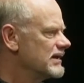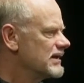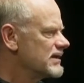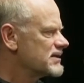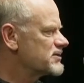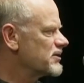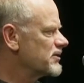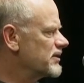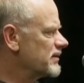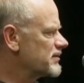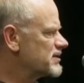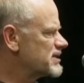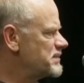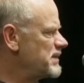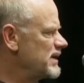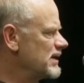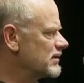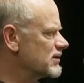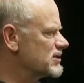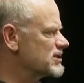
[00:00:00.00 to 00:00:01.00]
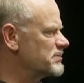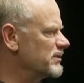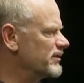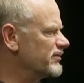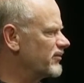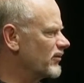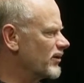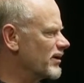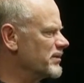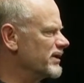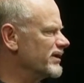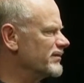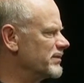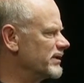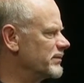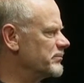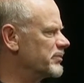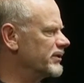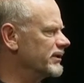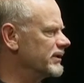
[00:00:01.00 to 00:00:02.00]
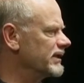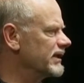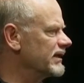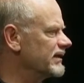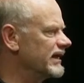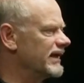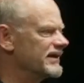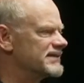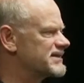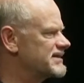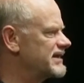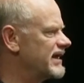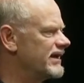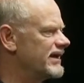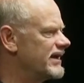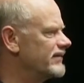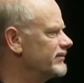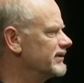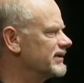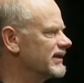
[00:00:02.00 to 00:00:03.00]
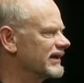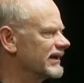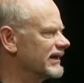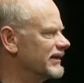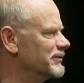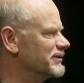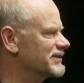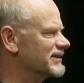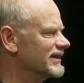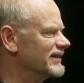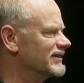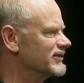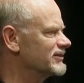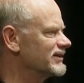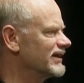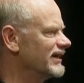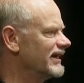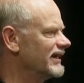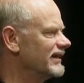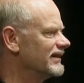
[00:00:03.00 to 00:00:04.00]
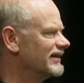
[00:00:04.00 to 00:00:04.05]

So the speakers before me have been brilliant. They said everything I was going to say.